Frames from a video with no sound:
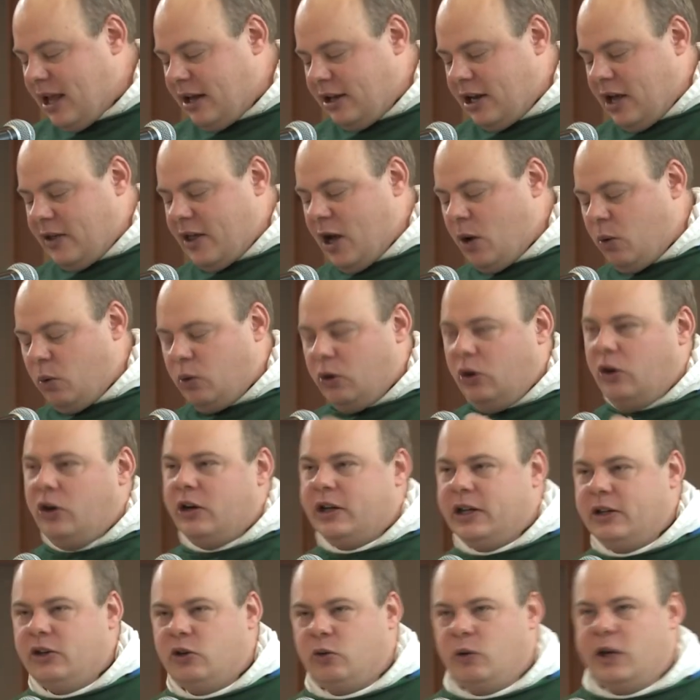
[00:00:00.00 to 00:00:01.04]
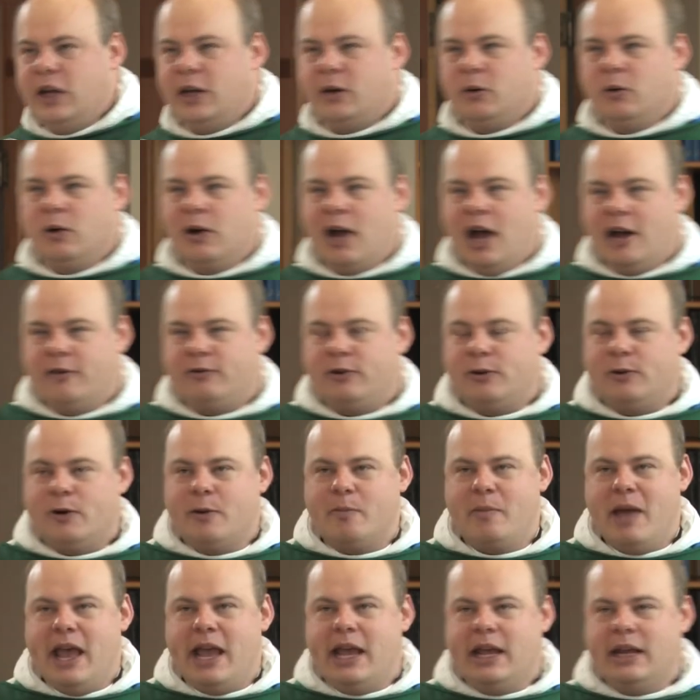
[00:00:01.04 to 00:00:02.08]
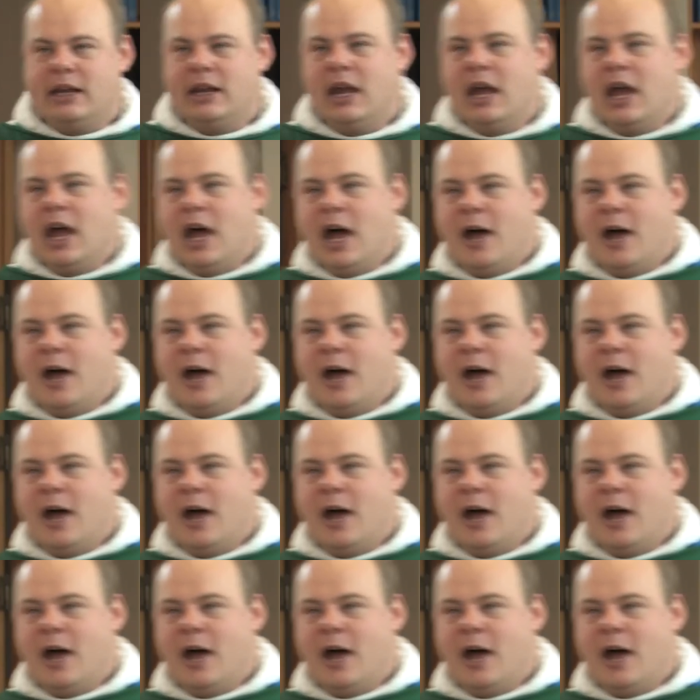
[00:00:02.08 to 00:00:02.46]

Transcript: Now, that word in Greek uh, for remain,